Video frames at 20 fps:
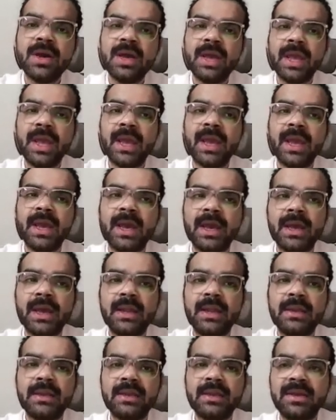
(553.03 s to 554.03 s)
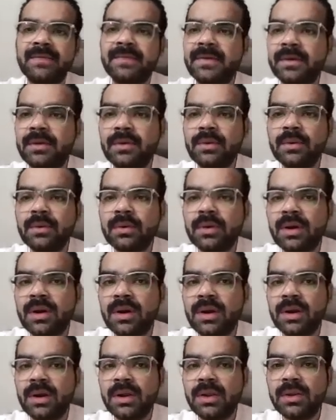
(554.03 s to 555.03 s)
And if you
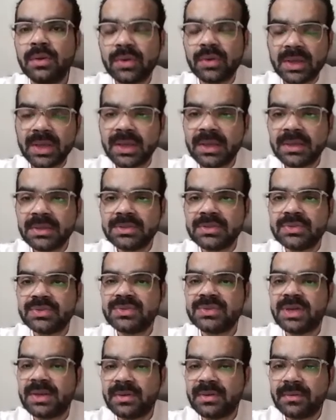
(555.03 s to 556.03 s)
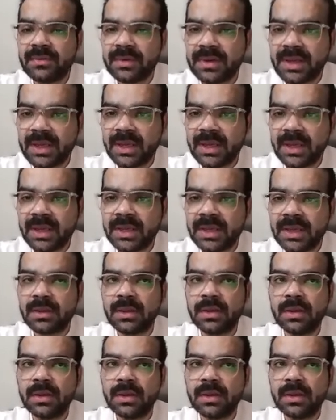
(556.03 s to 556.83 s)
are looking to generate